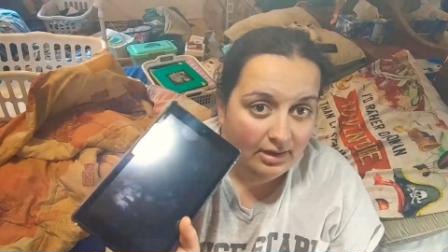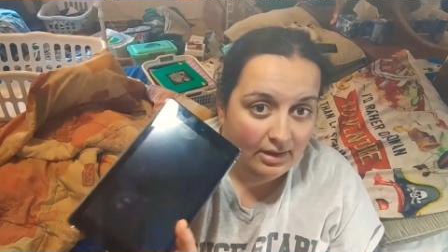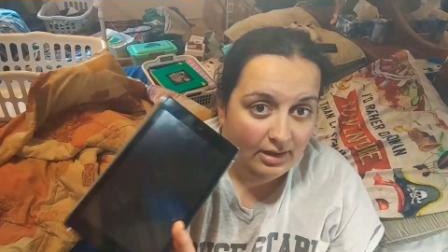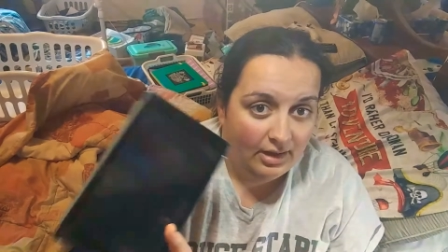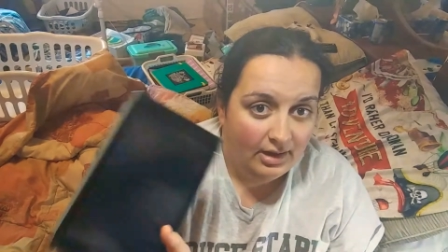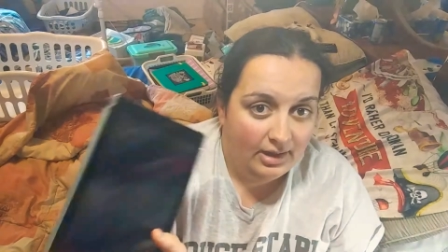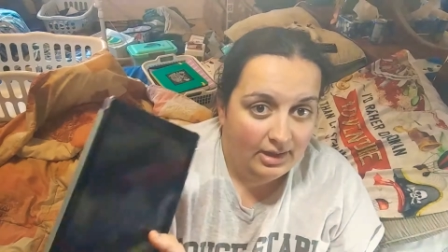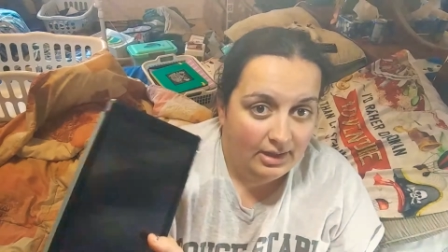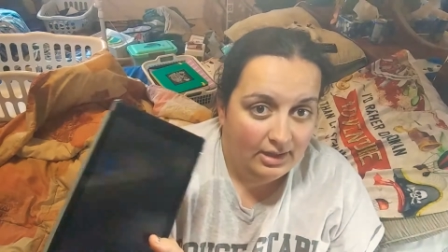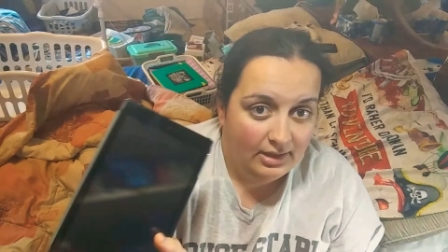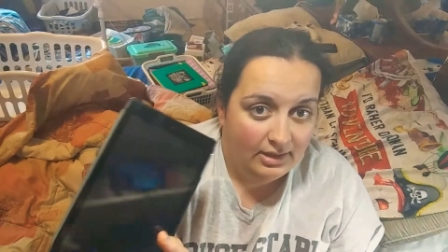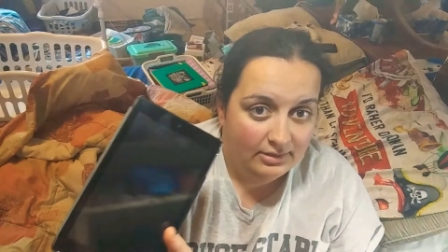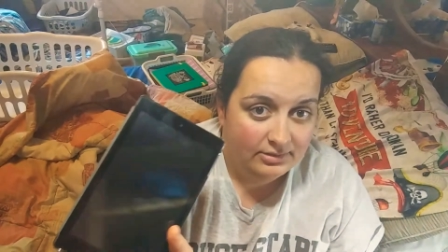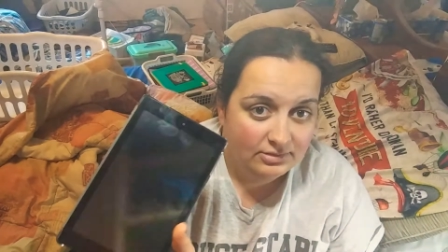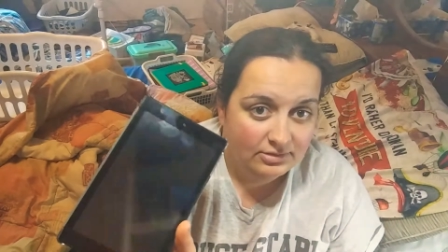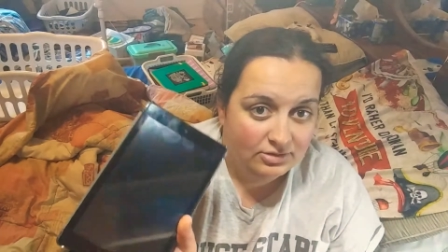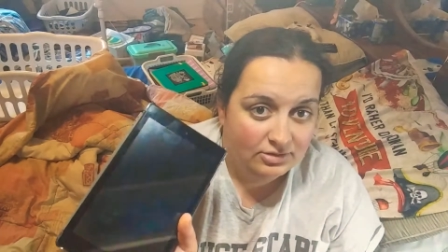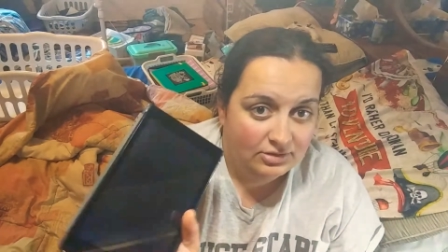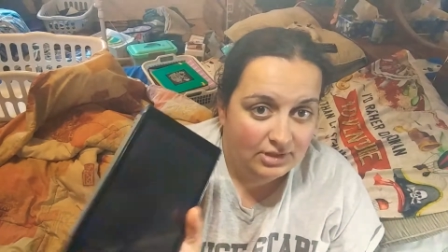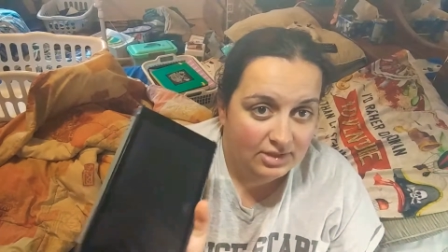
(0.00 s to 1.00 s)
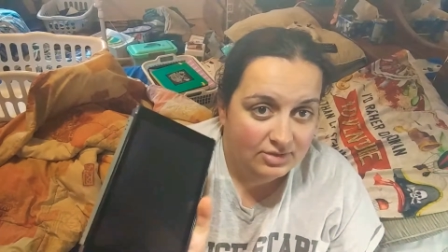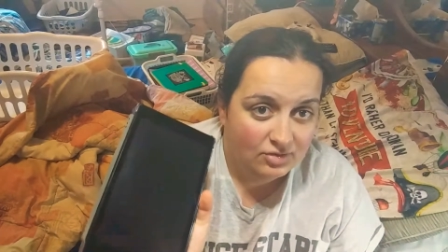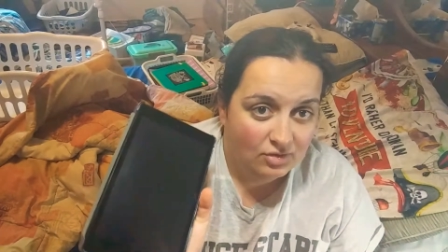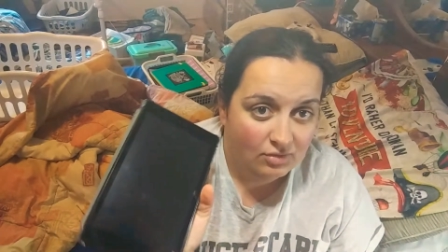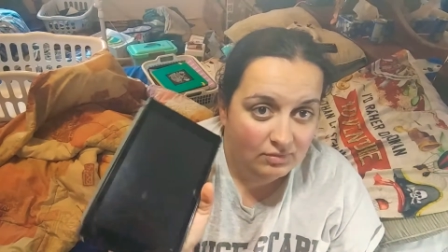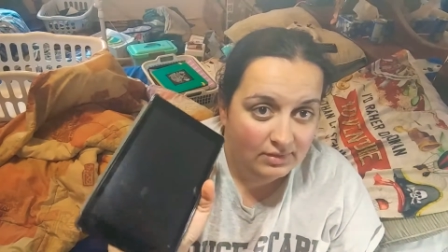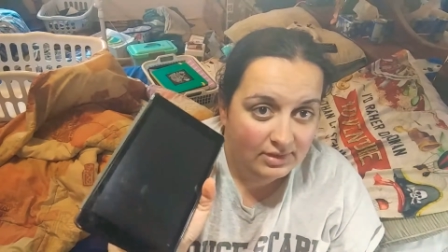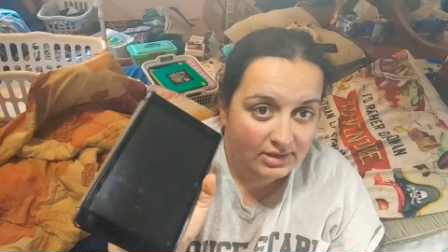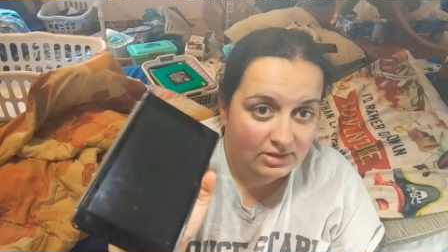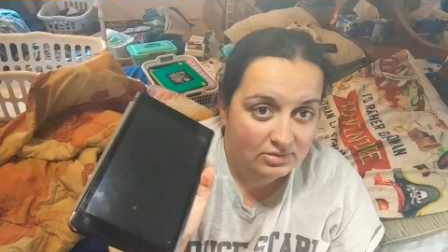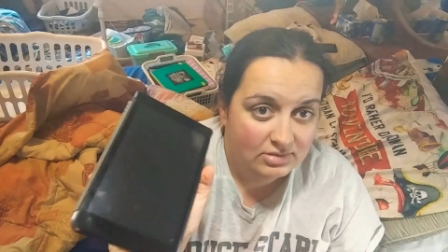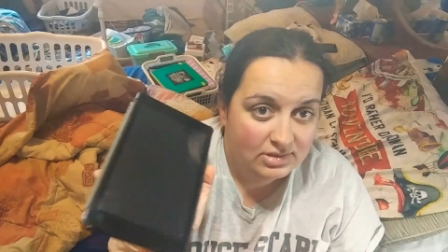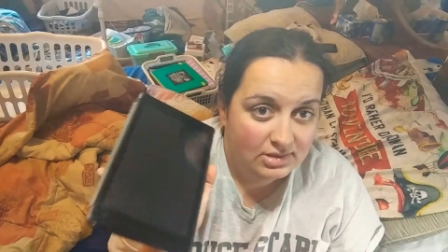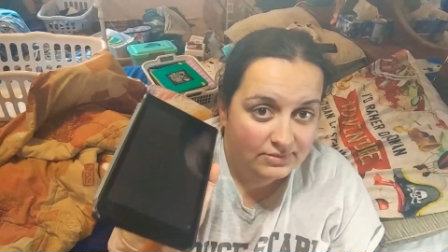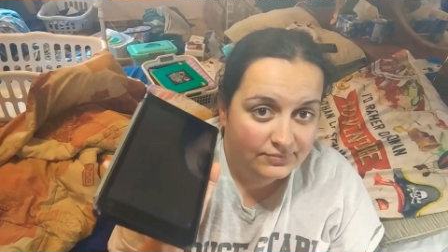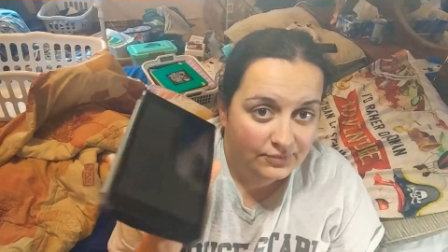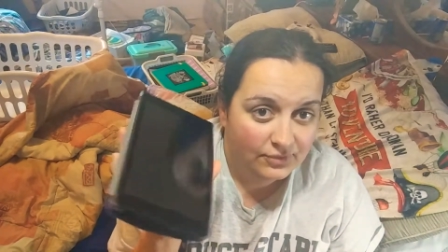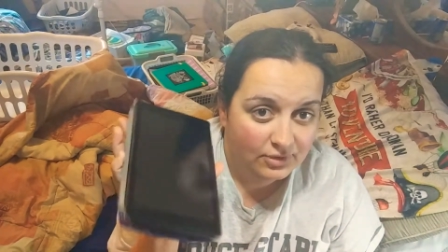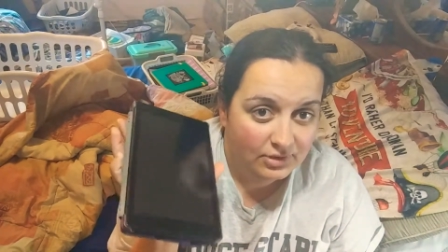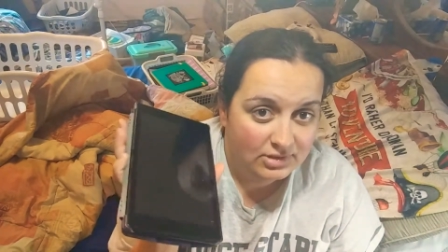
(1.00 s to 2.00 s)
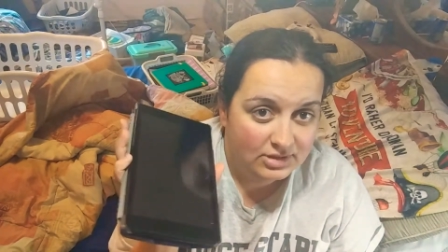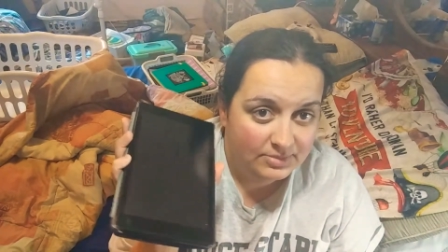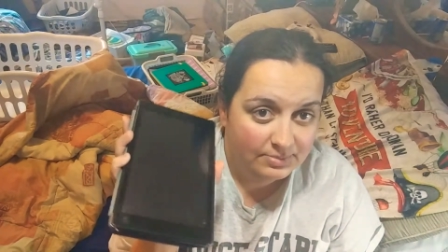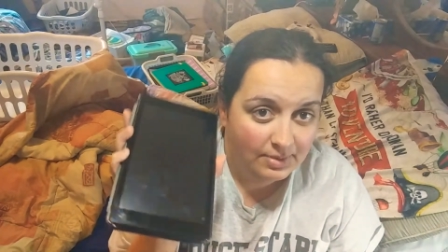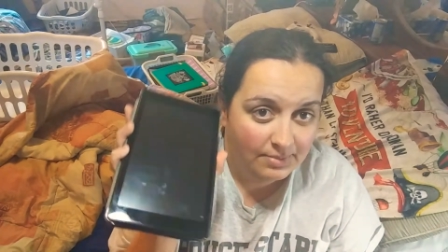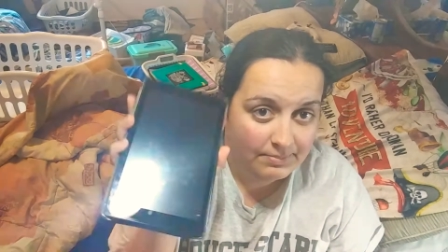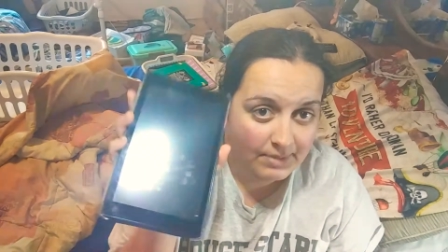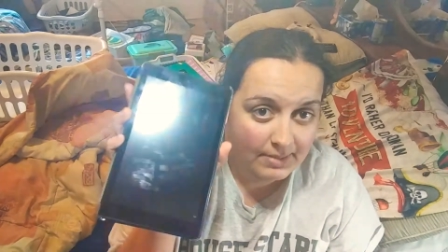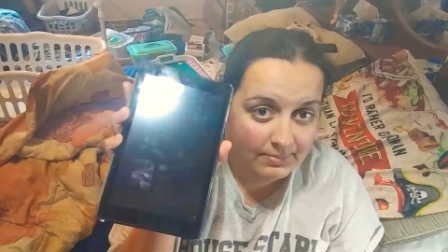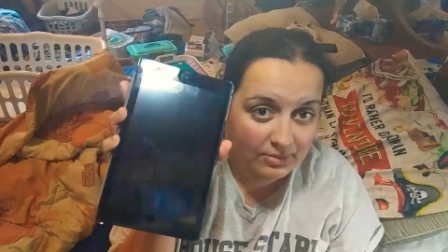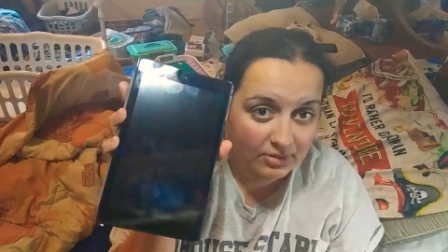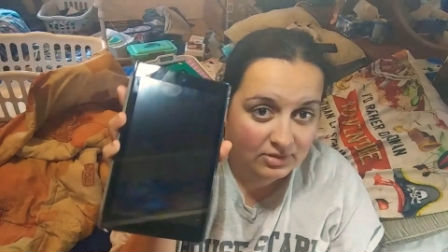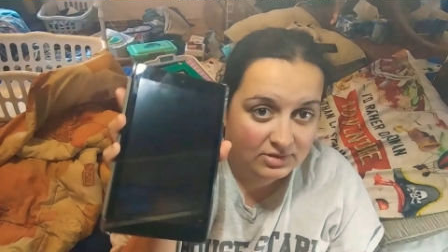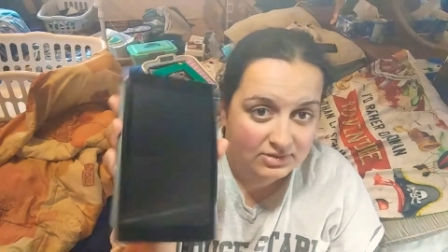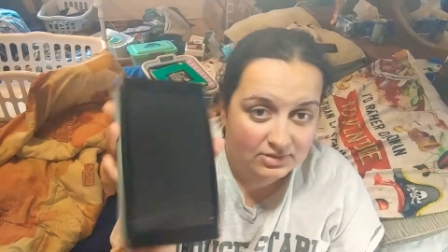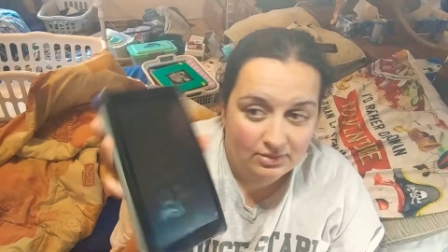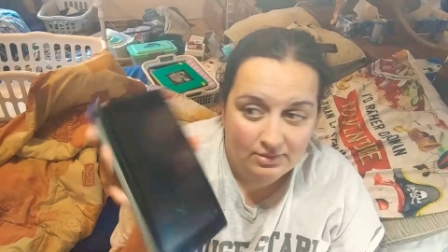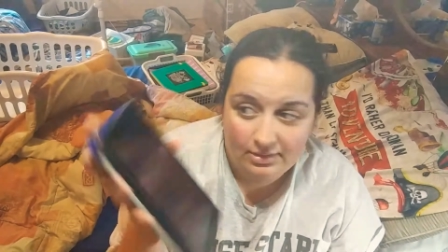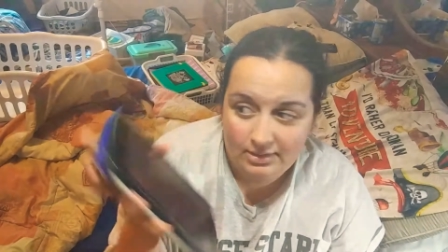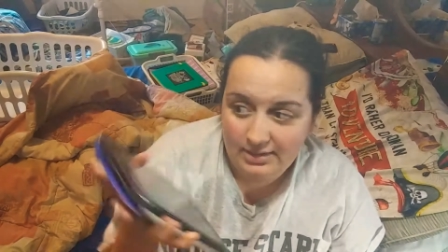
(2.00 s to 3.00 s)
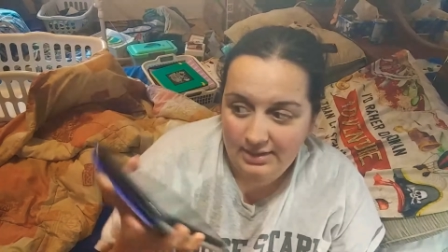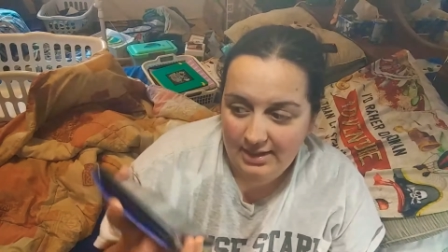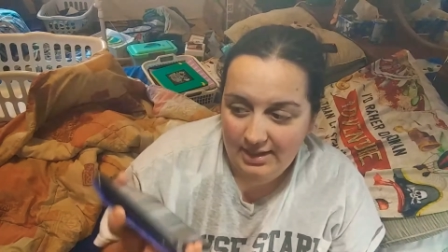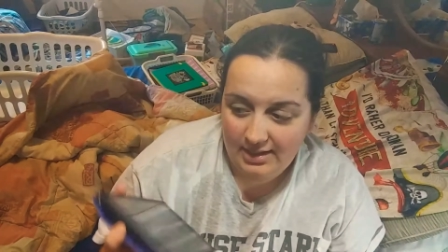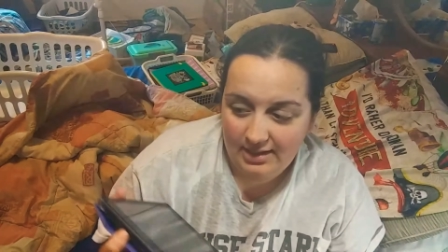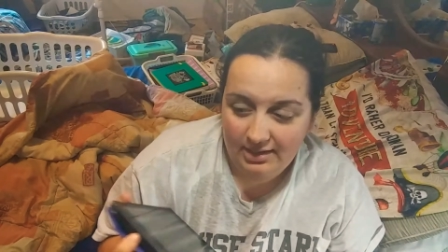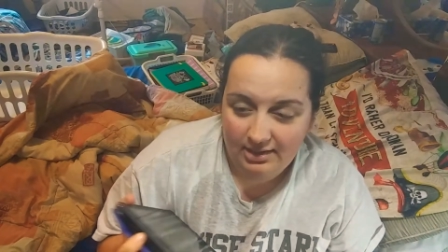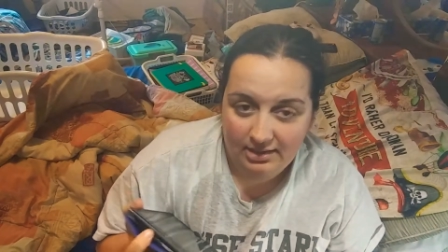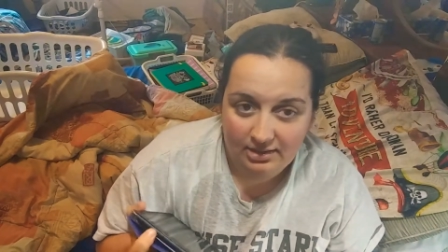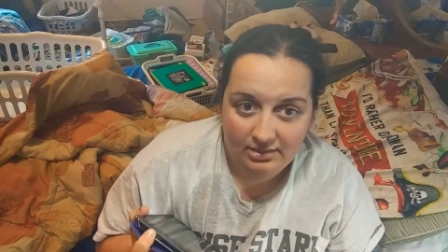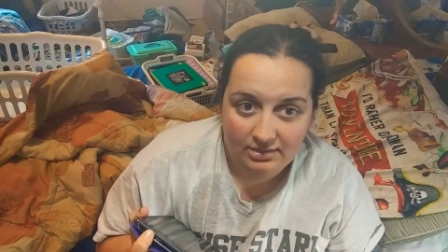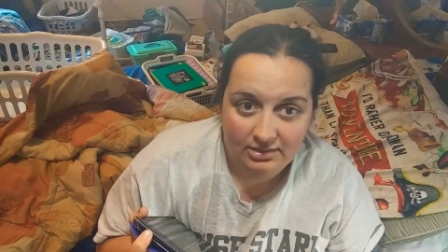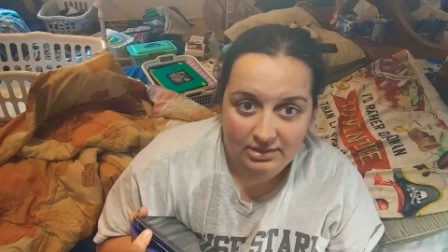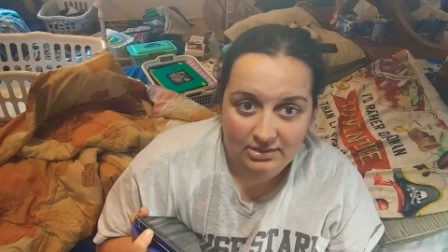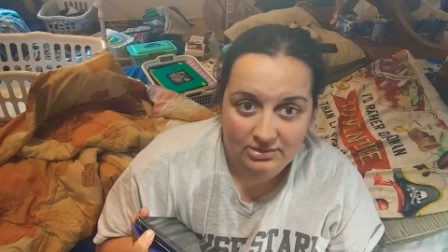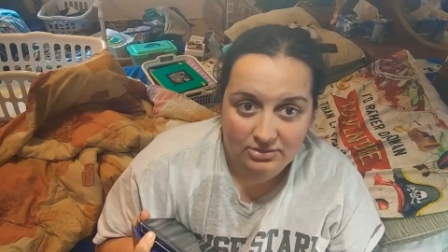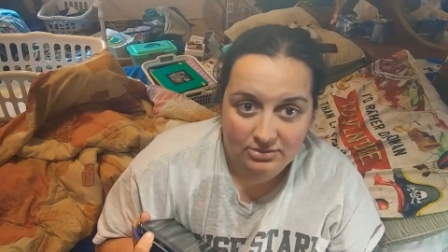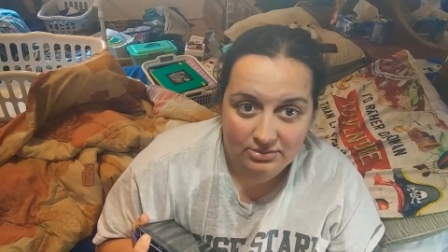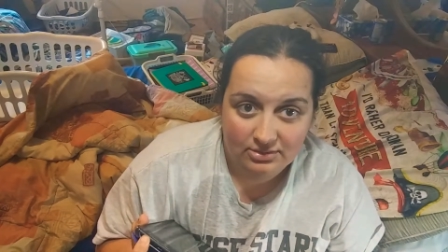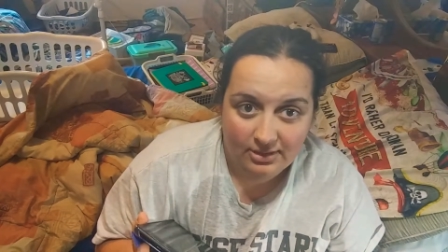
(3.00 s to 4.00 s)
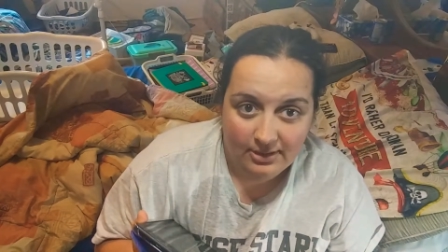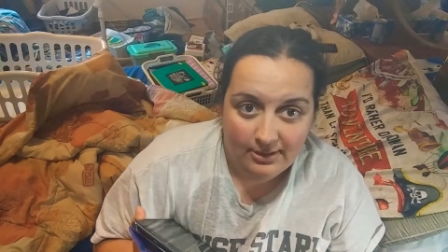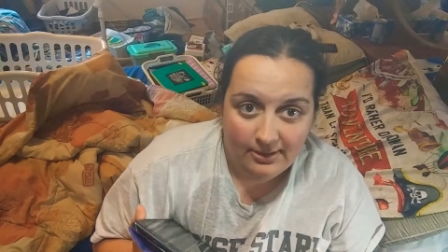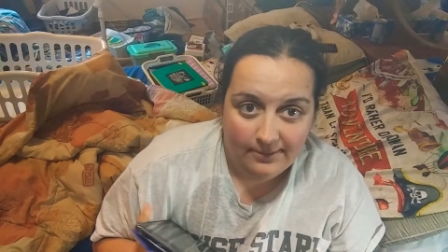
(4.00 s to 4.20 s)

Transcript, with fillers: I that's all I use this for is to put my books on, and it's